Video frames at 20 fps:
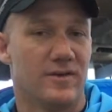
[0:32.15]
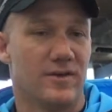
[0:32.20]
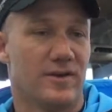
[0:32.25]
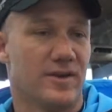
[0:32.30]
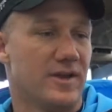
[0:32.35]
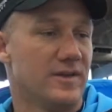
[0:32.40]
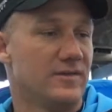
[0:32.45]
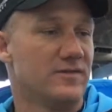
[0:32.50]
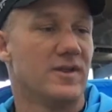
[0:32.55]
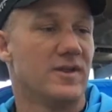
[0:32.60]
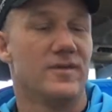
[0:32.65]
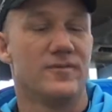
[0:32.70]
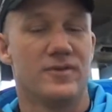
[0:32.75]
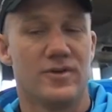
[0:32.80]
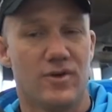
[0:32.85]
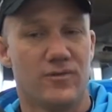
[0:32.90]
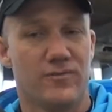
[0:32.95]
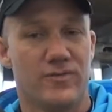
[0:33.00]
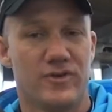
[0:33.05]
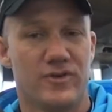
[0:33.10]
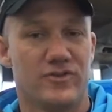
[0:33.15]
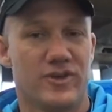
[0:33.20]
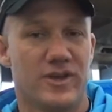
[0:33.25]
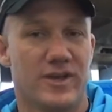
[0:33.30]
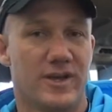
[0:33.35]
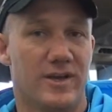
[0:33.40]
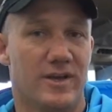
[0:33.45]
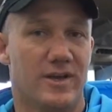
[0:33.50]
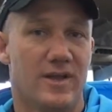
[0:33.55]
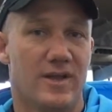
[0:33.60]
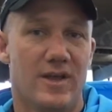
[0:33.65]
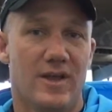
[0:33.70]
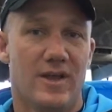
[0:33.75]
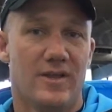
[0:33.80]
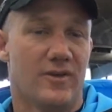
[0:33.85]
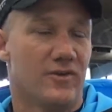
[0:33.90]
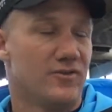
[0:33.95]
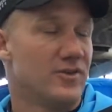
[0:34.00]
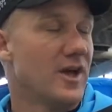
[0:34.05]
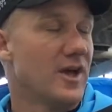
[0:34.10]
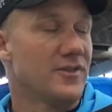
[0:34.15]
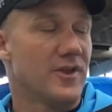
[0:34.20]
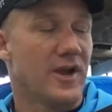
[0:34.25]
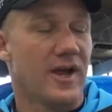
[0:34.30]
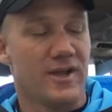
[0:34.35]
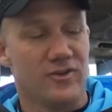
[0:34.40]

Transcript: Our kids love to go fishing, and there's nothing